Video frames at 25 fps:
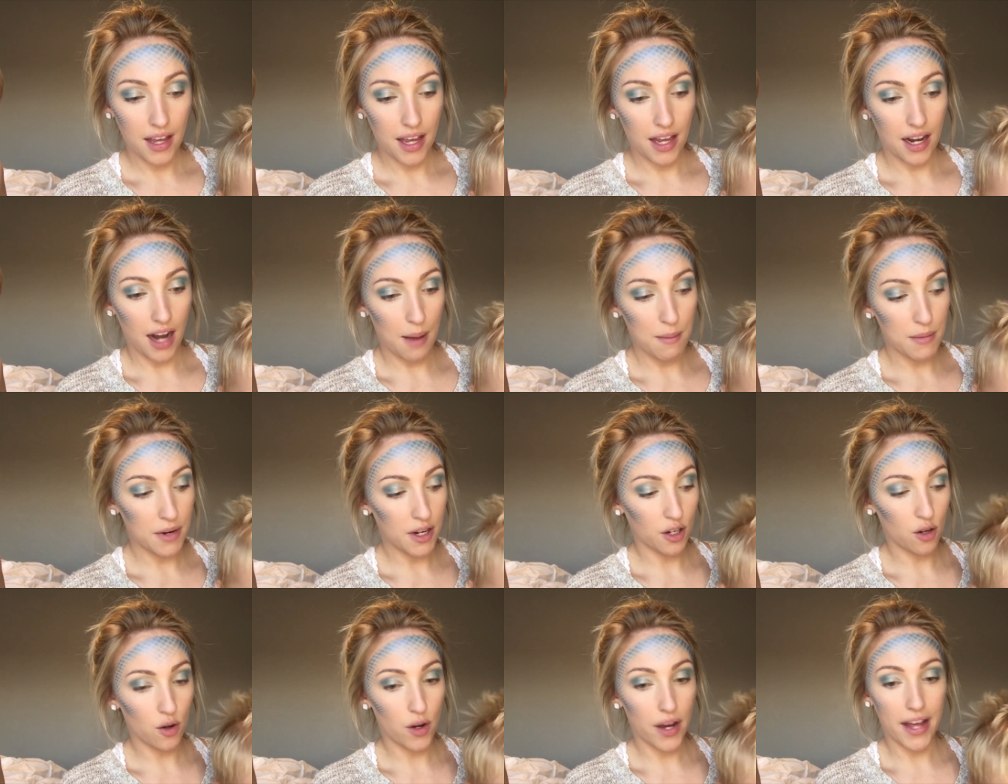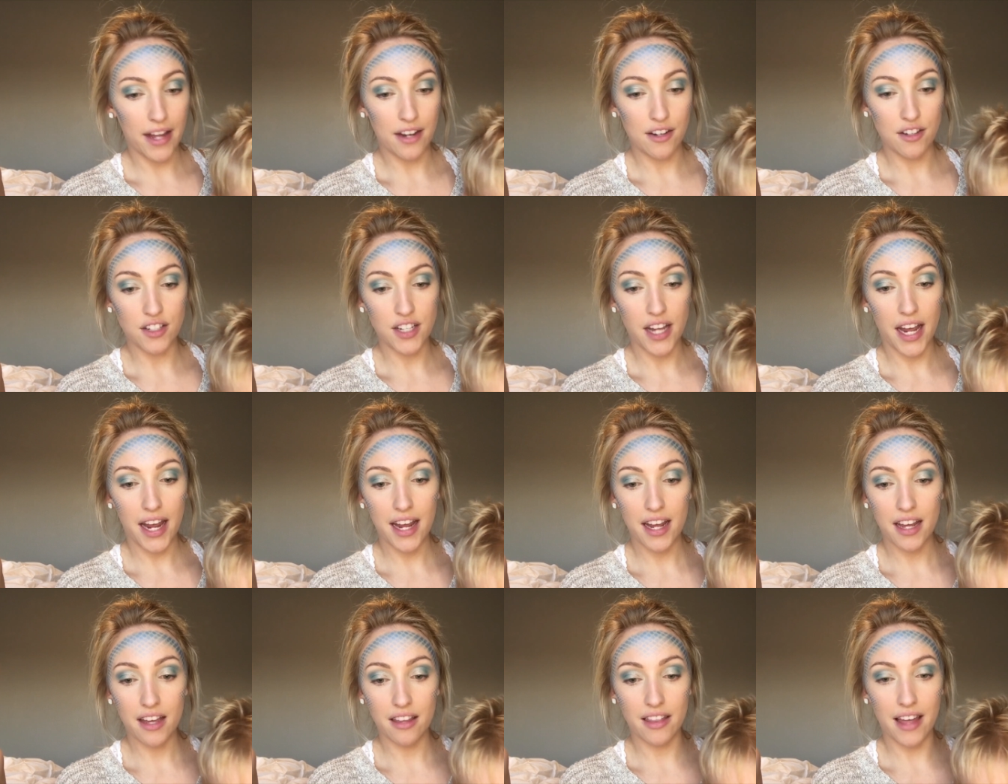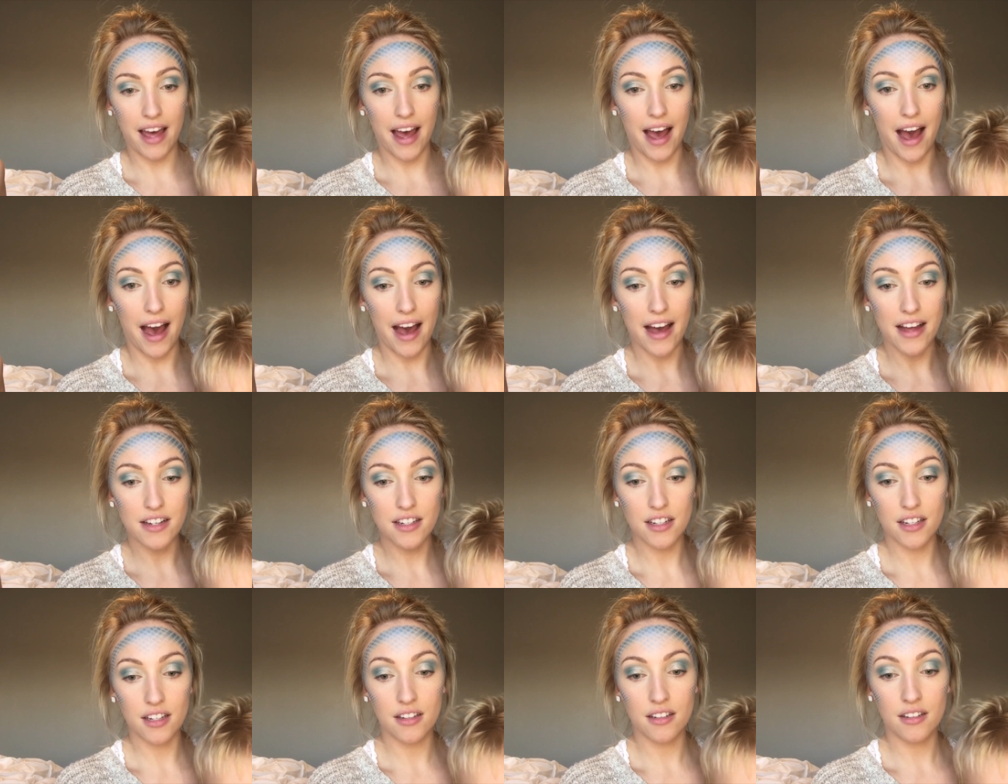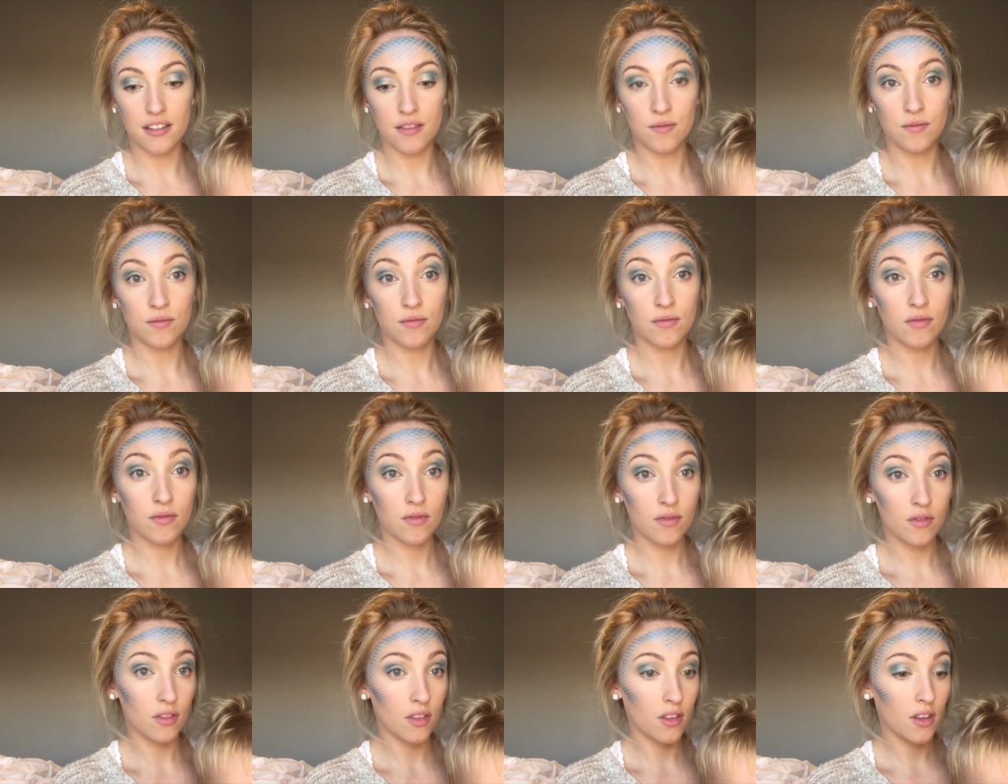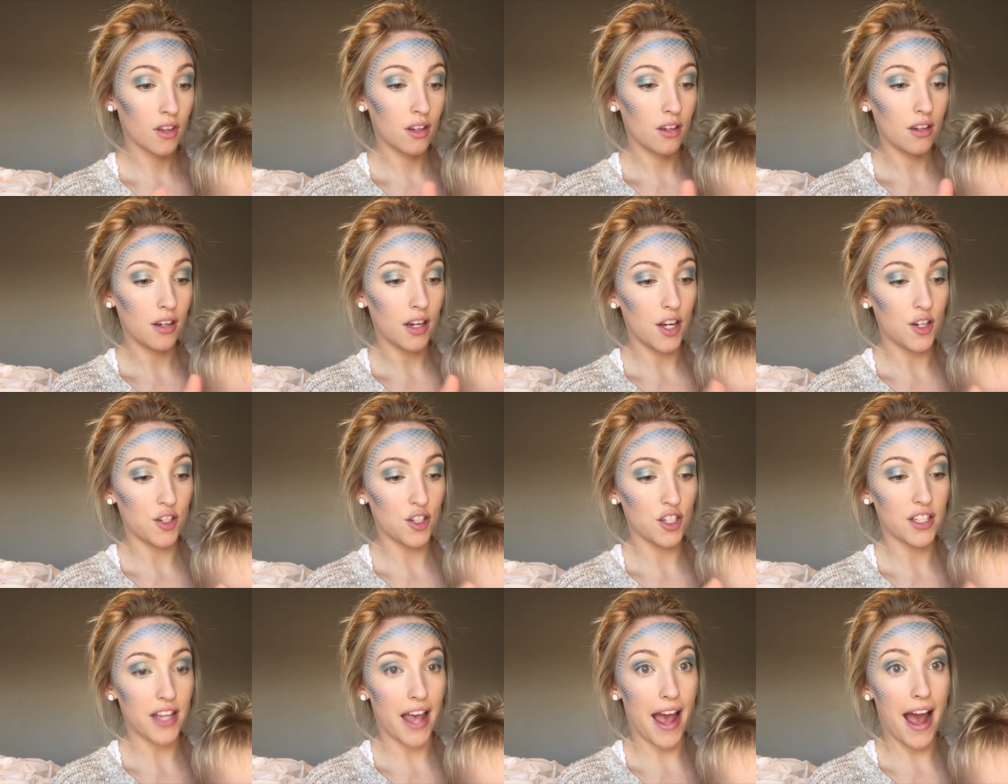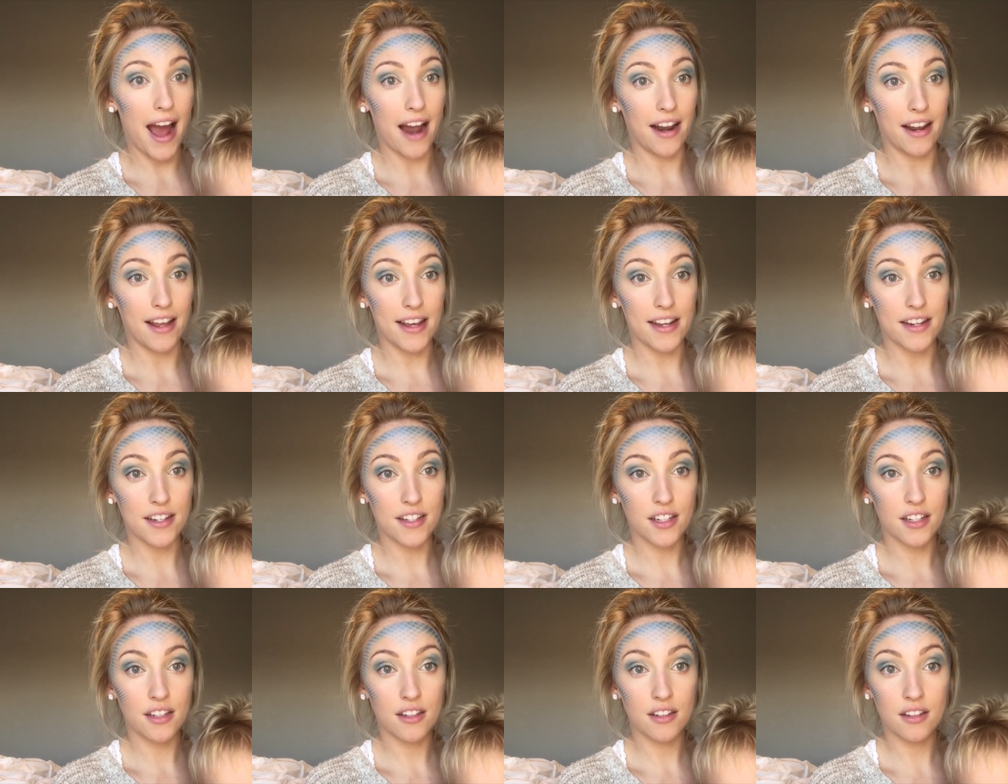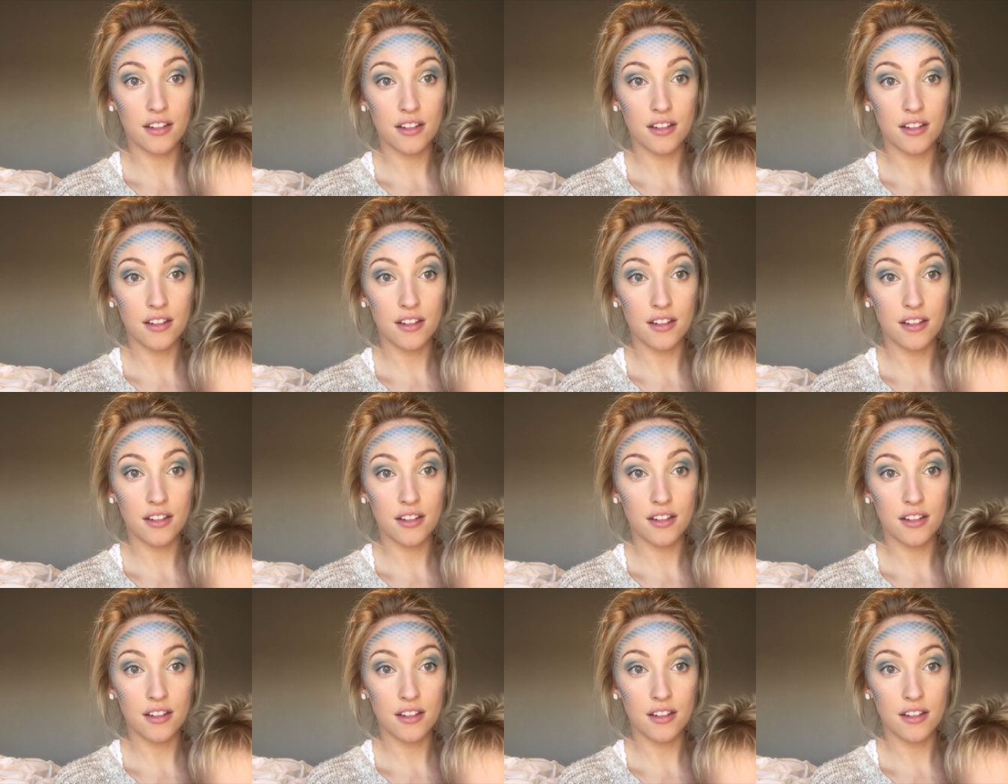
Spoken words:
and I'm going to go ahead and take that and just add it